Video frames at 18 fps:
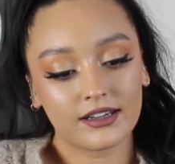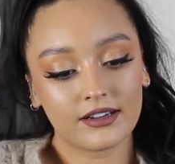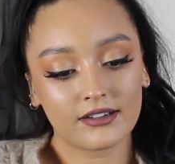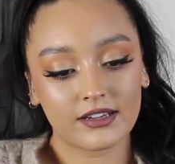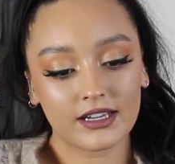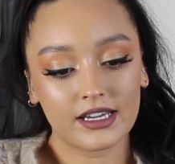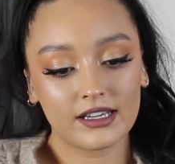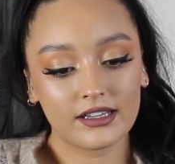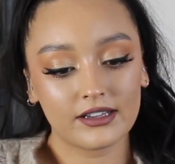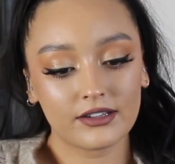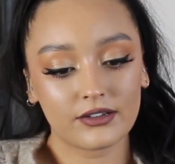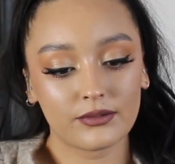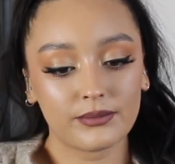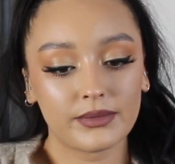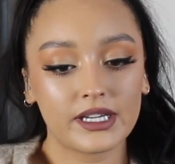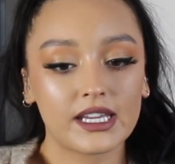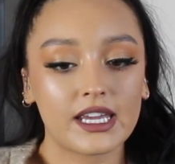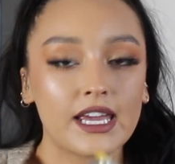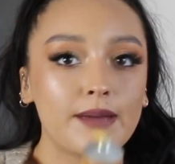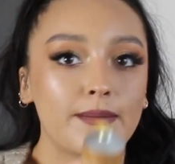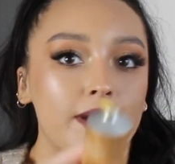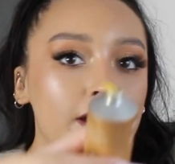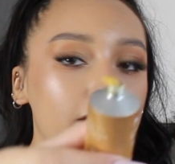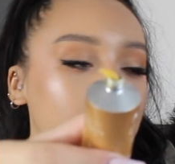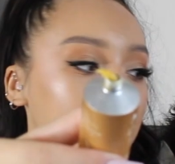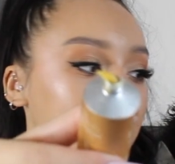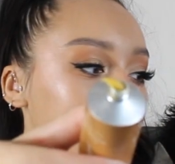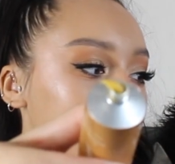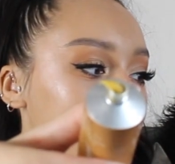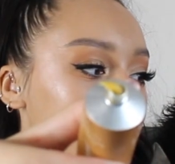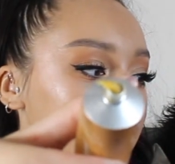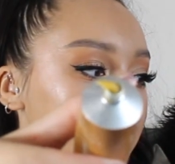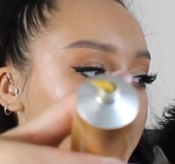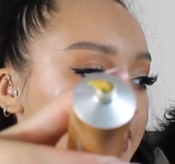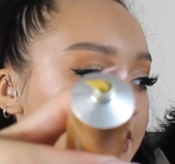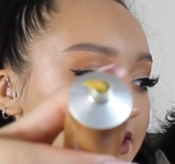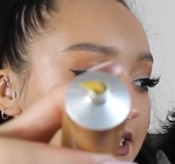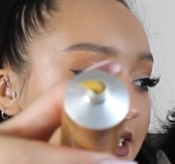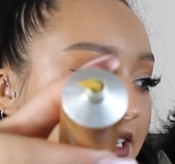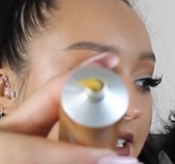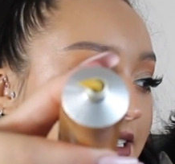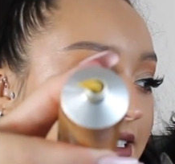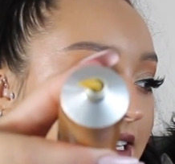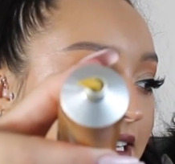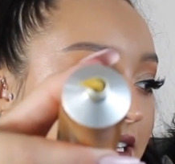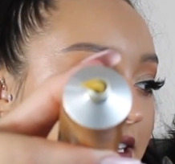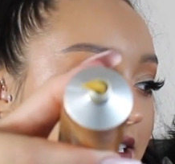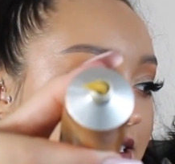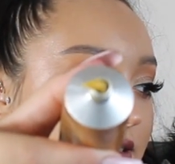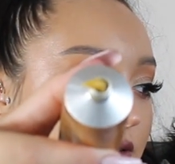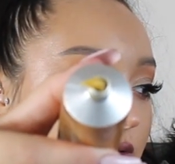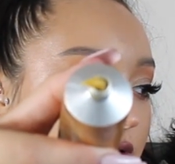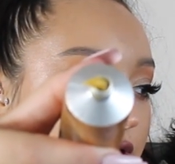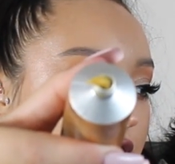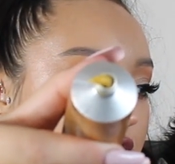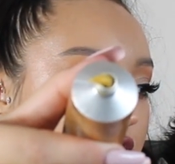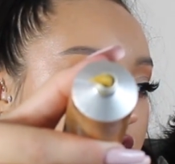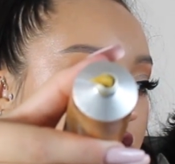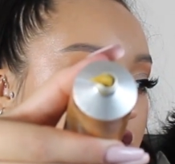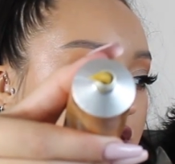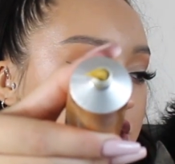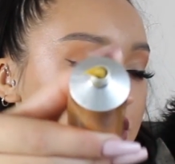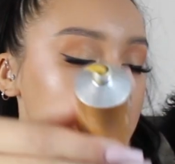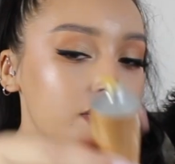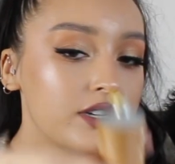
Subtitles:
okay, a little bit came out. I don't know if you could see, it's like this orange